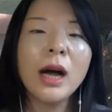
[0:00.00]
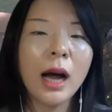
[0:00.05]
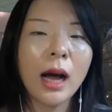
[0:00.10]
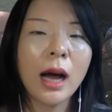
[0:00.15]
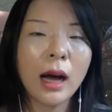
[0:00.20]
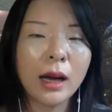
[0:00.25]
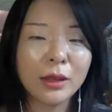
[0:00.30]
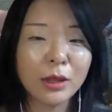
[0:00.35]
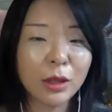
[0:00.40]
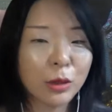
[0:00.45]

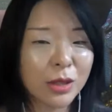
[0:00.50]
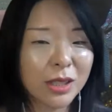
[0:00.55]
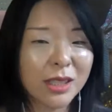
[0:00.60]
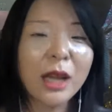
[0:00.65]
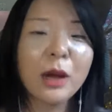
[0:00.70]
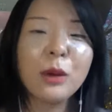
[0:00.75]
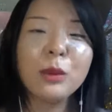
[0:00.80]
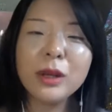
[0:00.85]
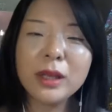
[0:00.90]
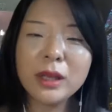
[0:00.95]
Although
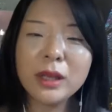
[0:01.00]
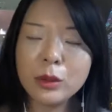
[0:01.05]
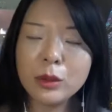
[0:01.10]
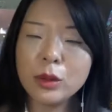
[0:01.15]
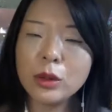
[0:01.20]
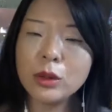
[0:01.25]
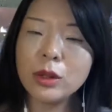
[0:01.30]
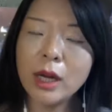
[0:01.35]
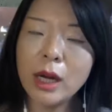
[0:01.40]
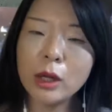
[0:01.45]
today we
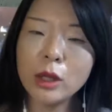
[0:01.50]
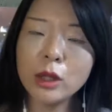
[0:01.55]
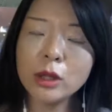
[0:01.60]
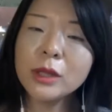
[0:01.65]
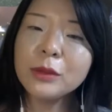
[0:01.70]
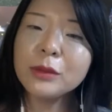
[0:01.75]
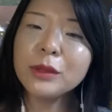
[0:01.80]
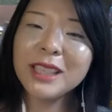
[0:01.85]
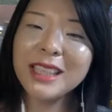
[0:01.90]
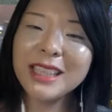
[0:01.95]

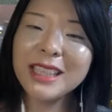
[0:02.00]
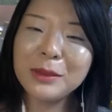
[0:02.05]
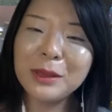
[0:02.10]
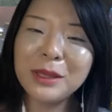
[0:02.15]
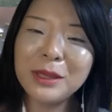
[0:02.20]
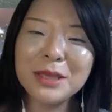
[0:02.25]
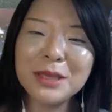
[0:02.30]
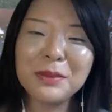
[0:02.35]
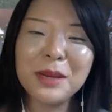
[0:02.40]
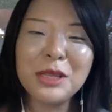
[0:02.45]
couldn't really
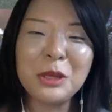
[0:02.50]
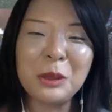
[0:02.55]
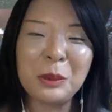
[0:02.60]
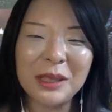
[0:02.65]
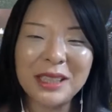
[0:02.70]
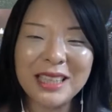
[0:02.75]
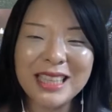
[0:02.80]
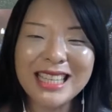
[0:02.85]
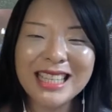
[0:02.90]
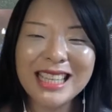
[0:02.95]
experience much
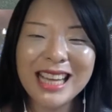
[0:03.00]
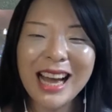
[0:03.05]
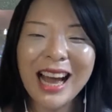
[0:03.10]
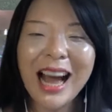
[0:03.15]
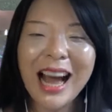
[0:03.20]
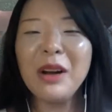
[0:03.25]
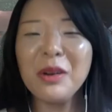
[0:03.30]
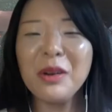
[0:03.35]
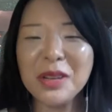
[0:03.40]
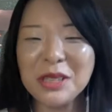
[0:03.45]
because
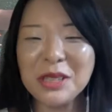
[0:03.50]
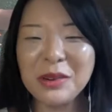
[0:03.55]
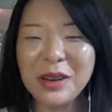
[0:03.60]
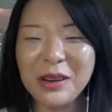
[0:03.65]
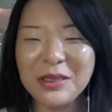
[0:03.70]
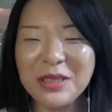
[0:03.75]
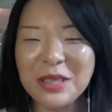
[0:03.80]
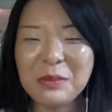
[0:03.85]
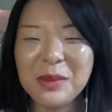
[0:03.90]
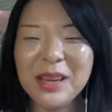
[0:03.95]
I was the
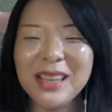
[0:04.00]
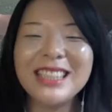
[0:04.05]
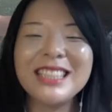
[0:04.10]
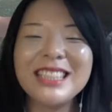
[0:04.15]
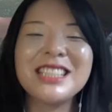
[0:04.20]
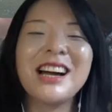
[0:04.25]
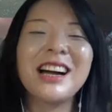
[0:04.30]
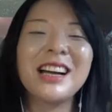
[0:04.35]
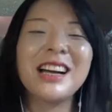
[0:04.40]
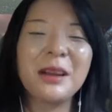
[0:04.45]
one who's
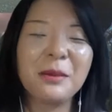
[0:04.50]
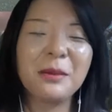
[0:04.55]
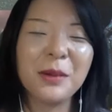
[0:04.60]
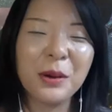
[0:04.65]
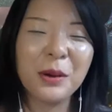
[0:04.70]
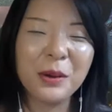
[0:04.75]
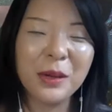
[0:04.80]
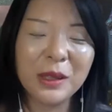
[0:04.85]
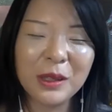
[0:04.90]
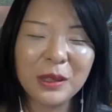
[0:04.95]
mainly talking
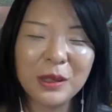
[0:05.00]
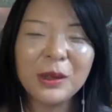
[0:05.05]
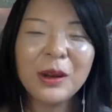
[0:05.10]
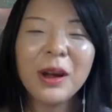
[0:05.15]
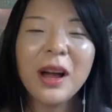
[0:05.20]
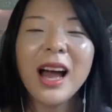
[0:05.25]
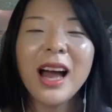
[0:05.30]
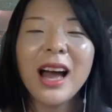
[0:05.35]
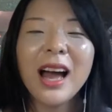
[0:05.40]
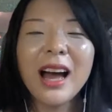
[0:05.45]
about when you
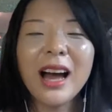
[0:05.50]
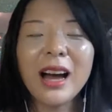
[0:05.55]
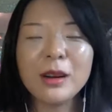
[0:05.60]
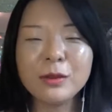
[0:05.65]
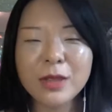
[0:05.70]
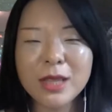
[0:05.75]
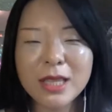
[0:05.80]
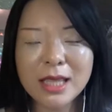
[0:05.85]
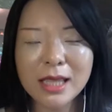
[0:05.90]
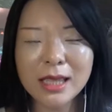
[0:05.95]

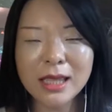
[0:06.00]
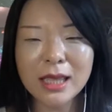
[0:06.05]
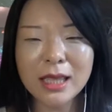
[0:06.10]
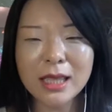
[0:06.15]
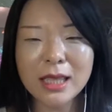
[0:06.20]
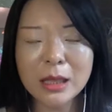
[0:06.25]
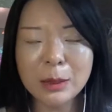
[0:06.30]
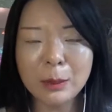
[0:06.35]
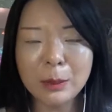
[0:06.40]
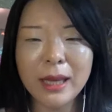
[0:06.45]
visit
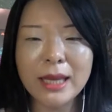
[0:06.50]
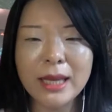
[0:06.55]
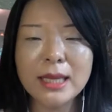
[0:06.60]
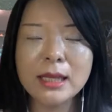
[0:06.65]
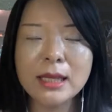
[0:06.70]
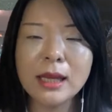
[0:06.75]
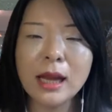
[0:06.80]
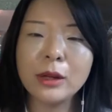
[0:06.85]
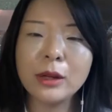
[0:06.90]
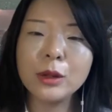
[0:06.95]
the
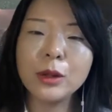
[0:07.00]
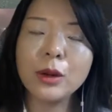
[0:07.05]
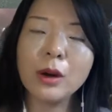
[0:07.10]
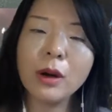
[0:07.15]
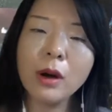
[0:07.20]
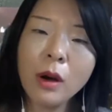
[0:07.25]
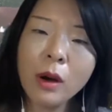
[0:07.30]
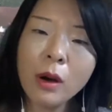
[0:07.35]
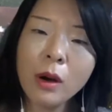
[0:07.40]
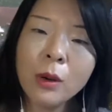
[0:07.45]
space on
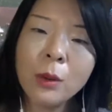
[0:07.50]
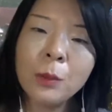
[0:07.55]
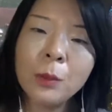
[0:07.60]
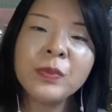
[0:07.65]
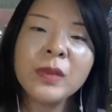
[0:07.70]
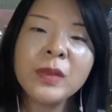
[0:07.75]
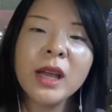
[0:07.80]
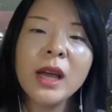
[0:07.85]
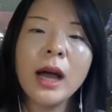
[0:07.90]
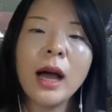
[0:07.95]
your
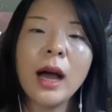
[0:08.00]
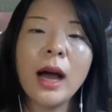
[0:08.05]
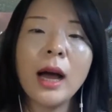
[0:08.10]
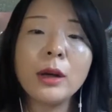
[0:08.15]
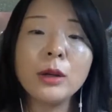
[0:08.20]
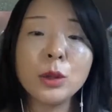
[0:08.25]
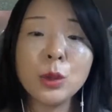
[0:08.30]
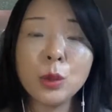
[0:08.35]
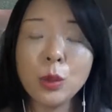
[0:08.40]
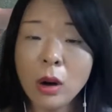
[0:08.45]
own,
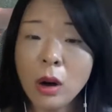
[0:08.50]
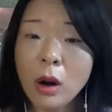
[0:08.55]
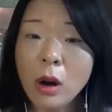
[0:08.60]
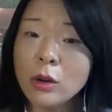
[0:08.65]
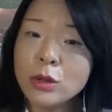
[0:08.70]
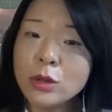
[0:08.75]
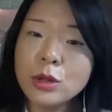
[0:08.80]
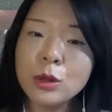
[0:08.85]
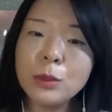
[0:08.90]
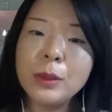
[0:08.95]
you will
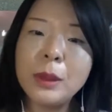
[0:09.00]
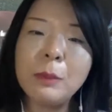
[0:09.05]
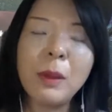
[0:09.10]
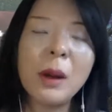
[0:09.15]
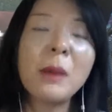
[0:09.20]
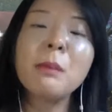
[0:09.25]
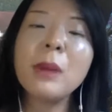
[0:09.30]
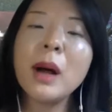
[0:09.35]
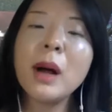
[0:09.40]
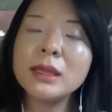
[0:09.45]
also be
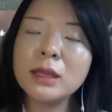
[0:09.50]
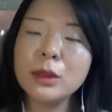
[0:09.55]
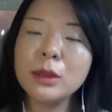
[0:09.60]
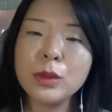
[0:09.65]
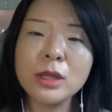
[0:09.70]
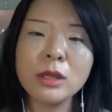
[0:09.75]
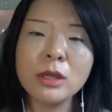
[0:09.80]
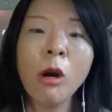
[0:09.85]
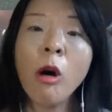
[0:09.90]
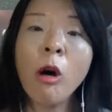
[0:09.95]
bombarded
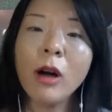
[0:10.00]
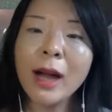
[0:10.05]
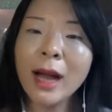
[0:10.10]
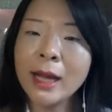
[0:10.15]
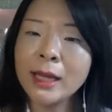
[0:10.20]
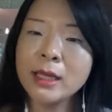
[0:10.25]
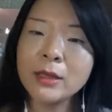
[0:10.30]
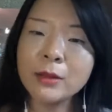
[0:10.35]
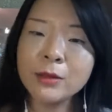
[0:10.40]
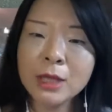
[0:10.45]
with all
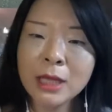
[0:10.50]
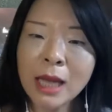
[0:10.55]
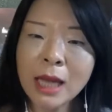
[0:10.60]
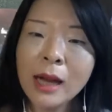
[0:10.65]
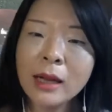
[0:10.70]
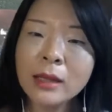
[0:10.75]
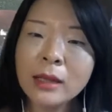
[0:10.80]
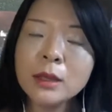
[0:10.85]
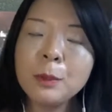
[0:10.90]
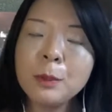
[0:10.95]
kinds of
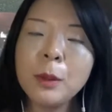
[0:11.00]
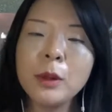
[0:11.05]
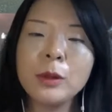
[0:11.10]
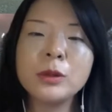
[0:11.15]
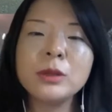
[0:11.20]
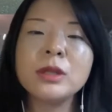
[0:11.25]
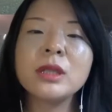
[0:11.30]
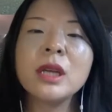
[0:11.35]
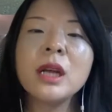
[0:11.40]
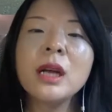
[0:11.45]
sound, both